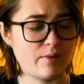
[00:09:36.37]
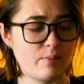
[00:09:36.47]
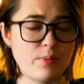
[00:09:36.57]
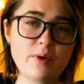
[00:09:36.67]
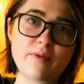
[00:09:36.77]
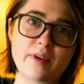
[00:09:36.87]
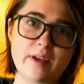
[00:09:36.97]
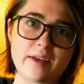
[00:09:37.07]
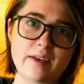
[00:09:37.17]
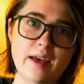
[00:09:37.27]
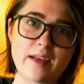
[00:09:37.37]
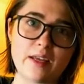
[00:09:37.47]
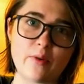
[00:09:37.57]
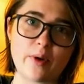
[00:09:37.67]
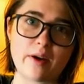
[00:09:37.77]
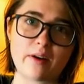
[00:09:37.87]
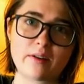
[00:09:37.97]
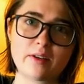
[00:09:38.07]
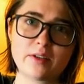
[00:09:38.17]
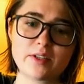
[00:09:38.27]
moving
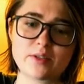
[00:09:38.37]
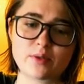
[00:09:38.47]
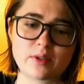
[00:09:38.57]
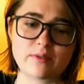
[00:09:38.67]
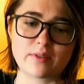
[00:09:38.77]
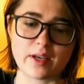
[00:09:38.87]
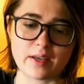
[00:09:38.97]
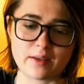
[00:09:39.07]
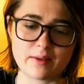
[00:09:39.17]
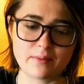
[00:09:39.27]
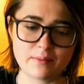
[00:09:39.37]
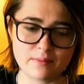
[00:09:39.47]
anywhere. They're just sort of like...